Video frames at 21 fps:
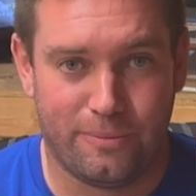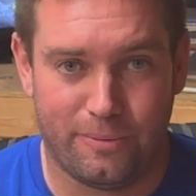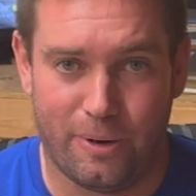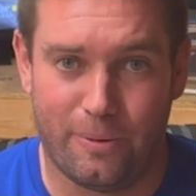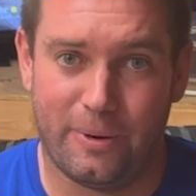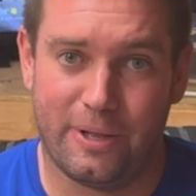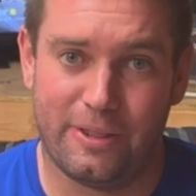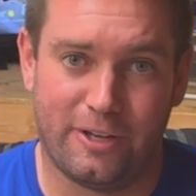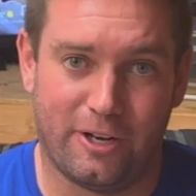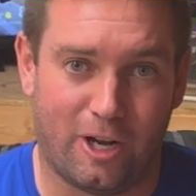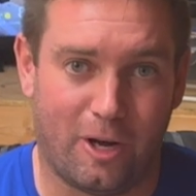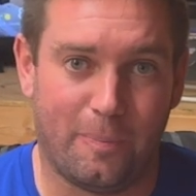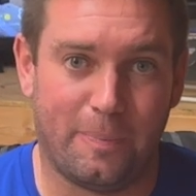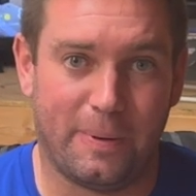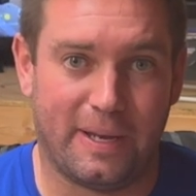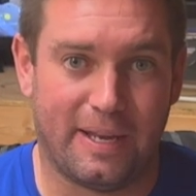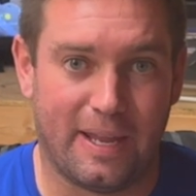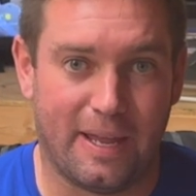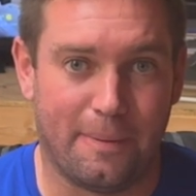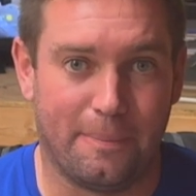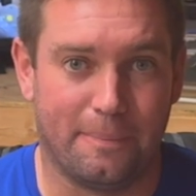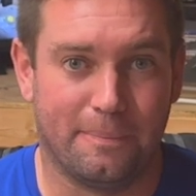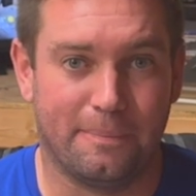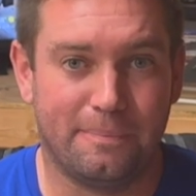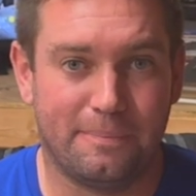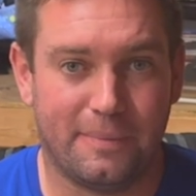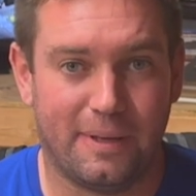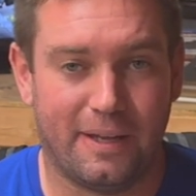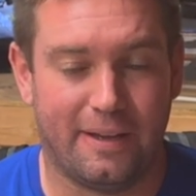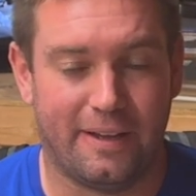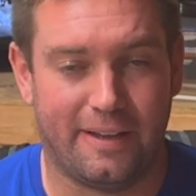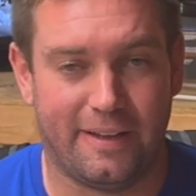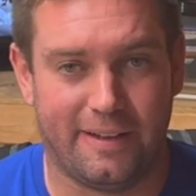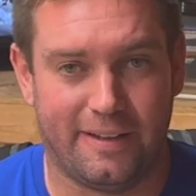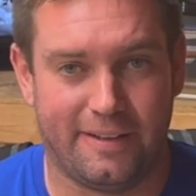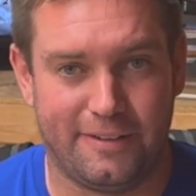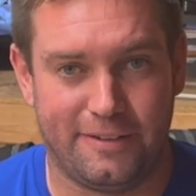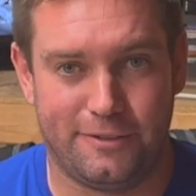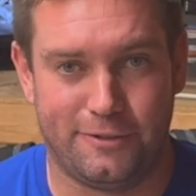Well, when the RPM uh,